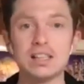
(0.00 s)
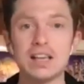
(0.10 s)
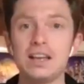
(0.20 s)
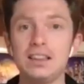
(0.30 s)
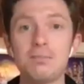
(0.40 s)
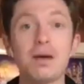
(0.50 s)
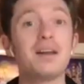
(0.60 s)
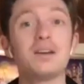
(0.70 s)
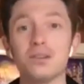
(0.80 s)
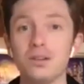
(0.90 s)
like the
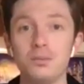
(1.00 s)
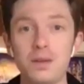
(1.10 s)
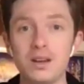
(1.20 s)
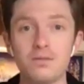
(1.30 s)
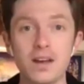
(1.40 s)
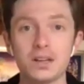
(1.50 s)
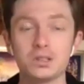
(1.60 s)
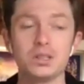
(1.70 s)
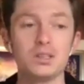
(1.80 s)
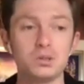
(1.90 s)
medical
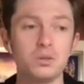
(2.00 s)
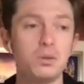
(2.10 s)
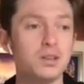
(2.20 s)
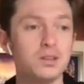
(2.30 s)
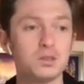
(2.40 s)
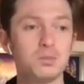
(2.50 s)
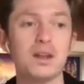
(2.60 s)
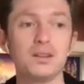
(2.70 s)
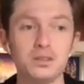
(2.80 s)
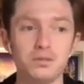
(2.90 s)
manufacturing industry, whether it's
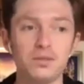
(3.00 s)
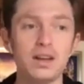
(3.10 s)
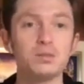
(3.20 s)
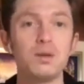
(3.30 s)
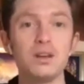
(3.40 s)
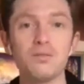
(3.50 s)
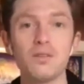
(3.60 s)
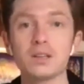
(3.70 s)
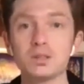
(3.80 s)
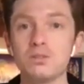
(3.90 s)
medical device
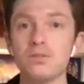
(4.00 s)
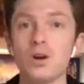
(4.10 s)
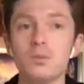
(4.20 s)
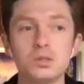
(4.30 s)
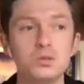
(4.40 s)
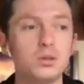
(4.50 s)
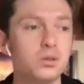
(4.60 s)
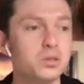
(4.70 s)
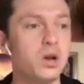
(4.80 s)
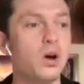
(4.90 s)
manufacturing, pharmaceuticals,